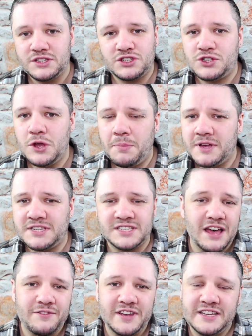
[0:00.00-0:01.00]
super
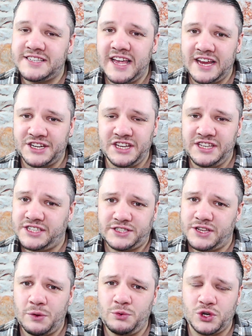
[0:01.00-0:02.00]
savvy, sexy,
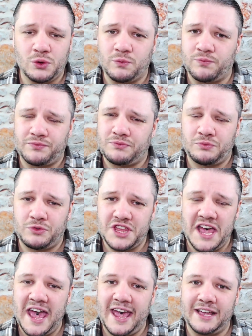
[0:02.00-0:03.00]
social
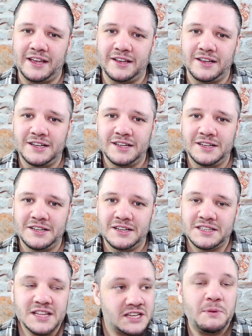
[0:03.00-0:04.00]
thing.
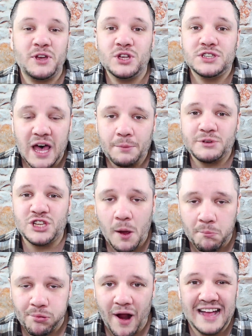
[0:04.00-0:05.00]
That's because that was
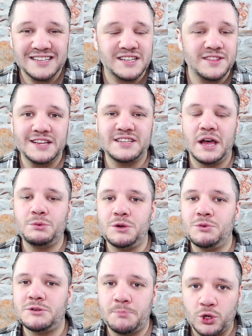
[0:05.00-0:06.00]
her brand and that's how
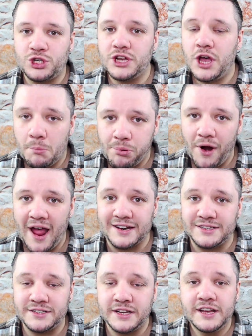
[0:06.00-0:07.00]
she was pushing her
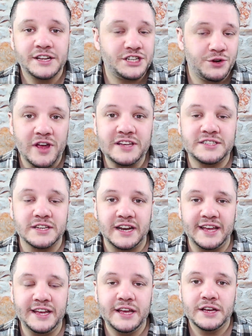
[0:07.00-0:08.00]
brand. She
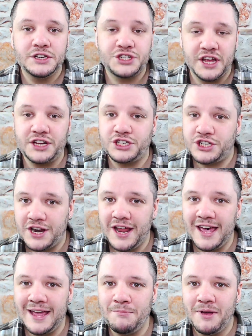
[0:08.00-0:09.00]
recently changed her
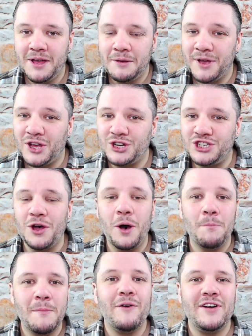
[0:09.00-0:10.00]
name because she
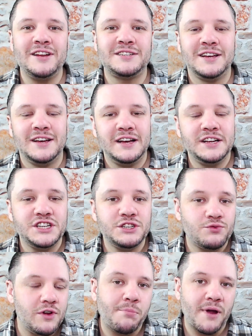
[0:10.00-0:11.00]
got married and
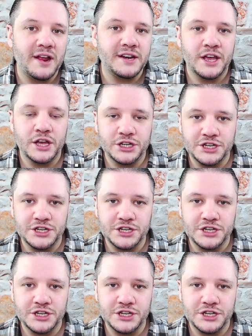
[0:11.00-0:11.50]
she's rebranding her